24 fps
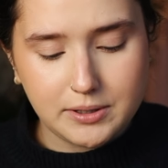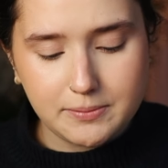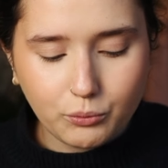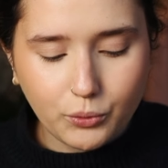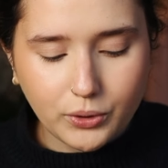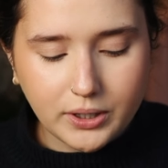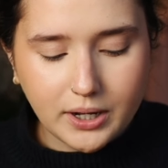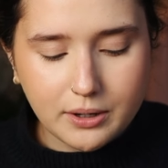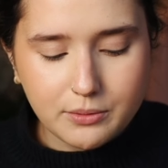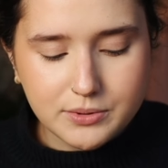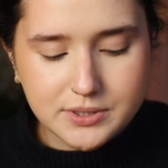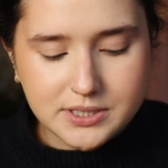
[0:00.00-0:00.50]

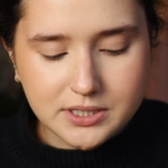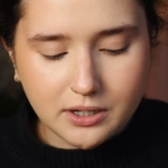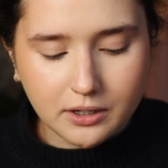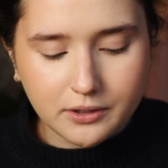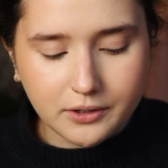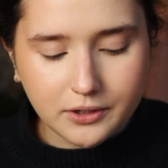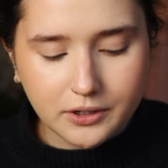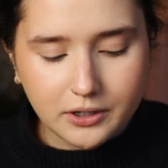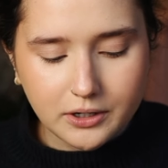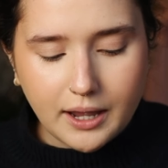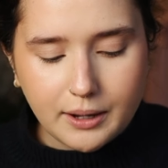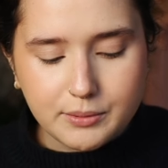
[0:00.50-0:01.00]
When I was
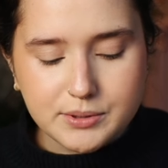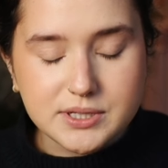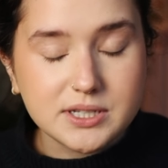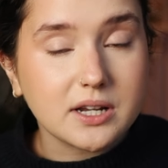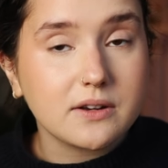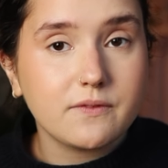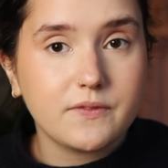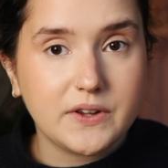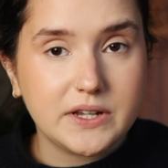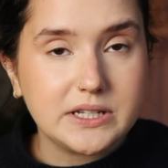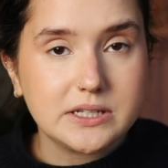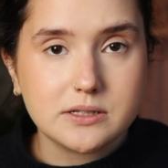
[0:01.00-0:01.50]
younger, I was
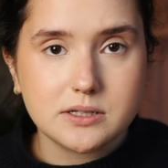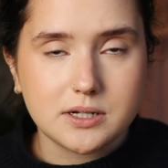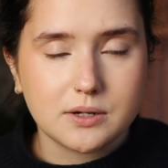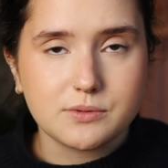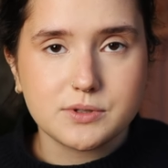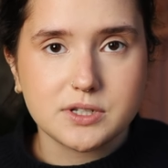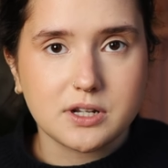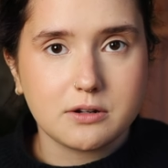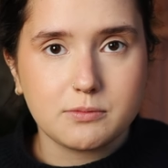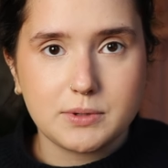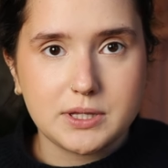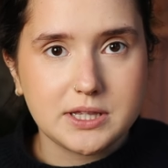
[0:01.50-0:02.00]
convinced I
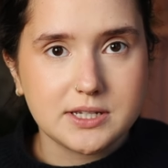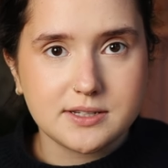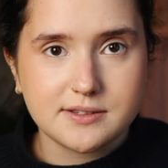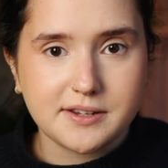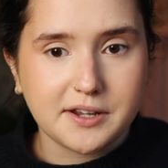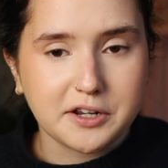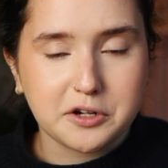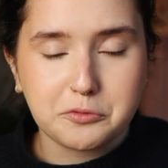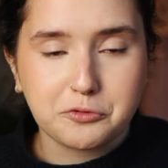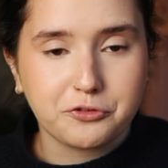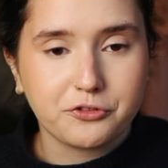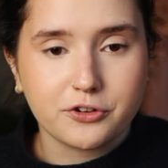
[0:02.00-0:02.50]
was gonna be the
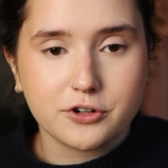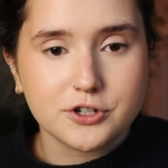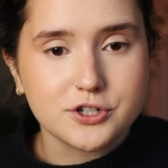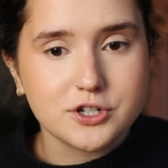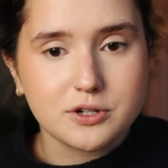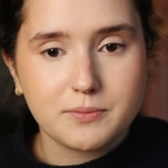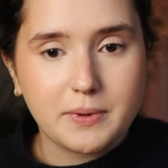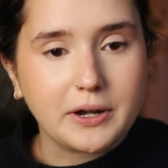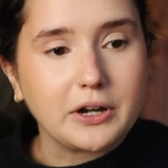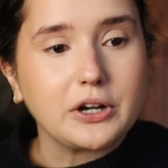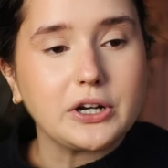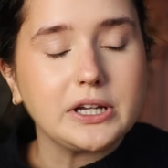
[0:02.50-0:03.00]
second
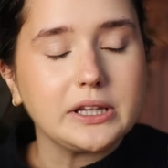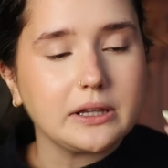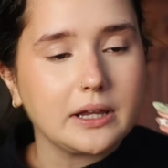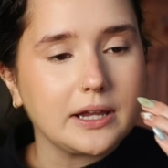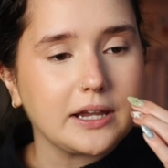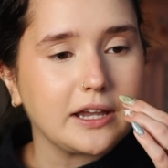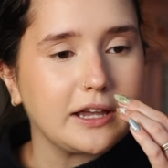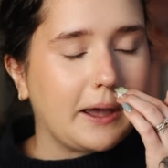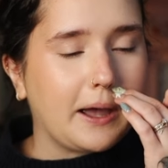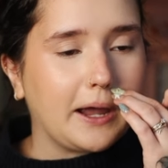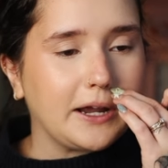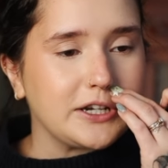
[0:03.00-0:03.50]
Virgin Mary.
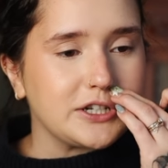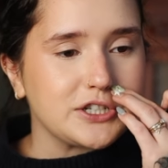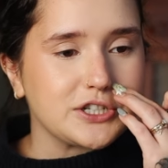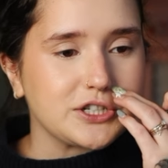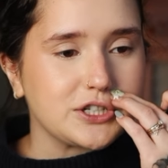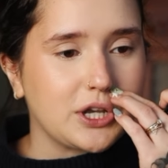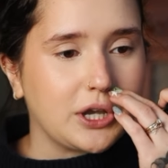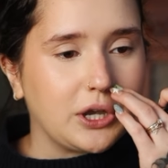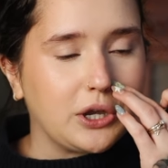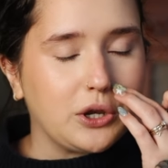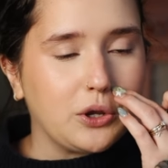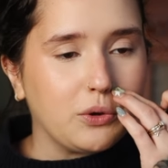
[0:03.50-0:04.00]
Like, I
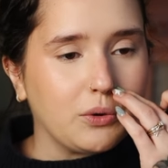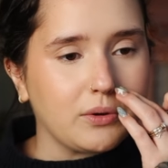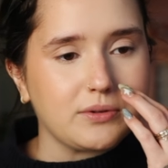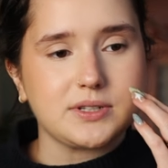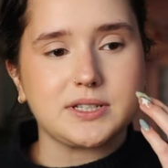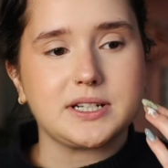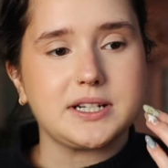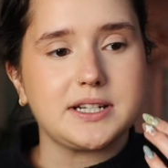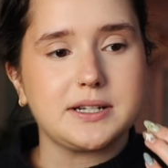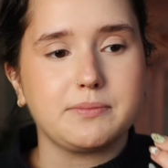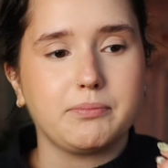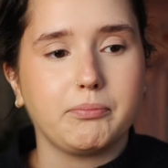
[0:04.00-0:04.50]
just knew I was
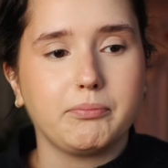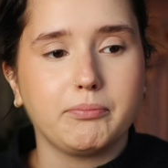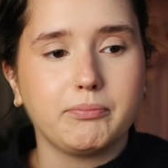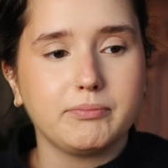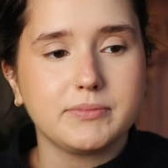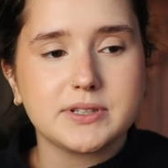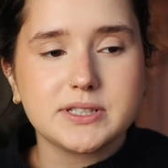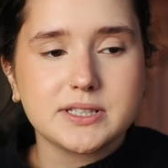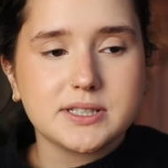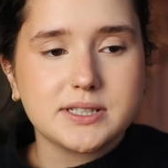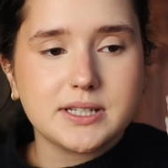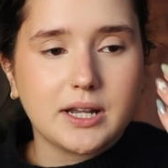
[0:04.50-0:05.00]
gonna
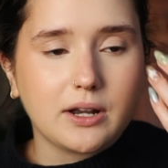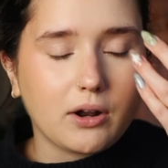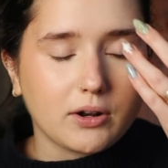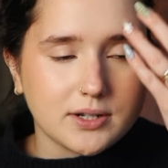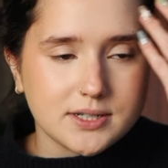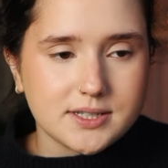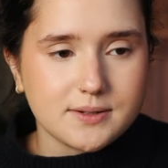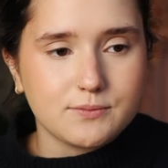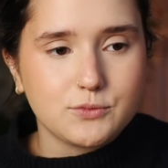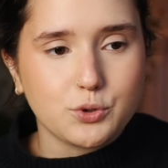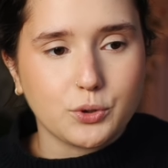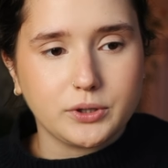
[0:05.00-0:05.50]
sit on
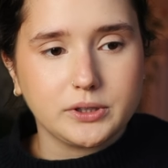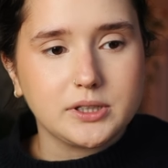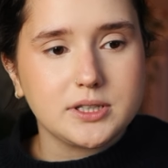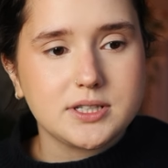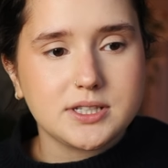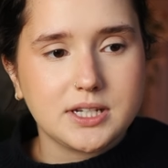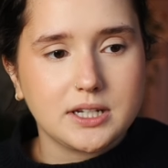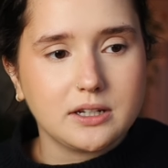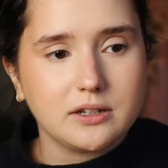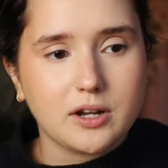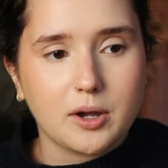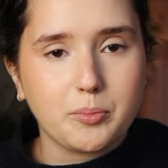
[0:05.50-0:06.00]
some toilet
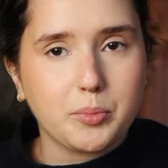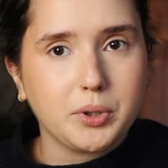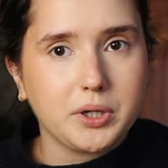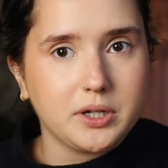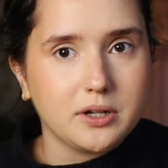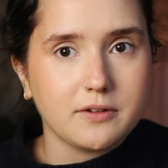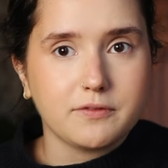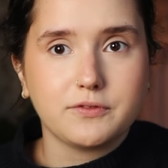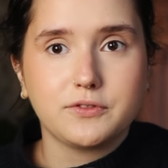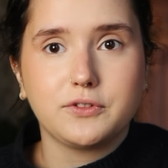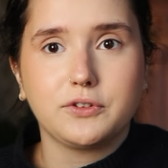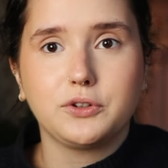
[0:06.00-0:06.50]
seat and not put
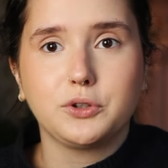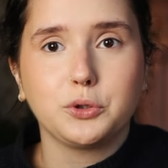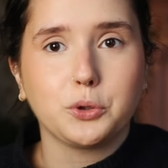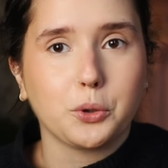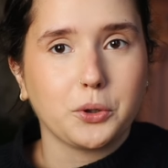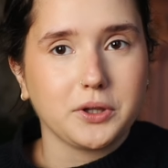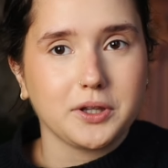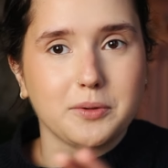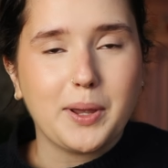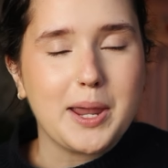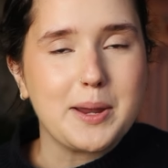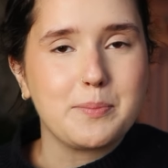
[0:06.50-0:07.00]
enough
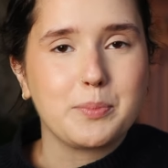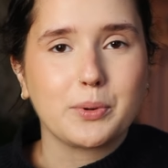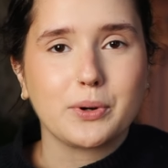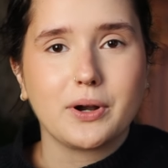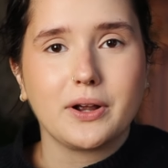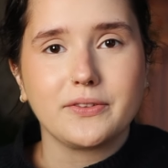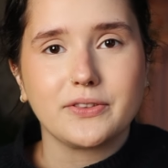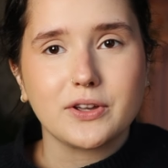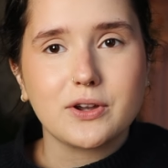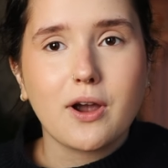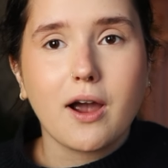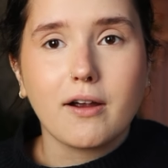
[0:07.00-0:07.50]
toilet paper
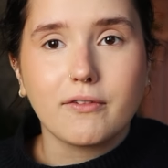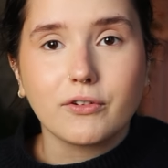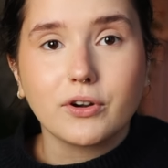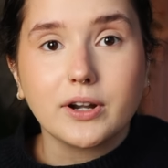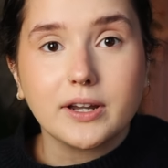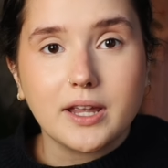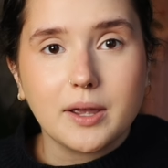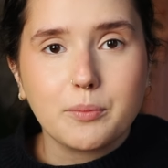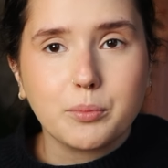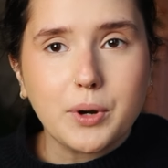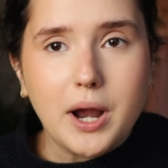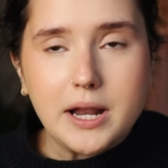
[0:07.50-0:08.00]
on the cover
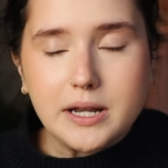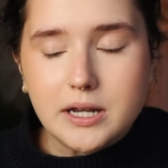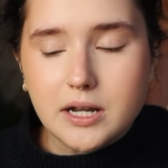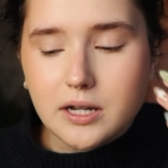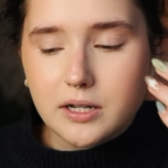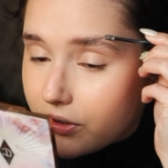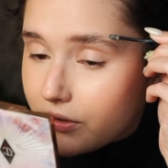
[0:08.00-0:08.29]
and get pregnant.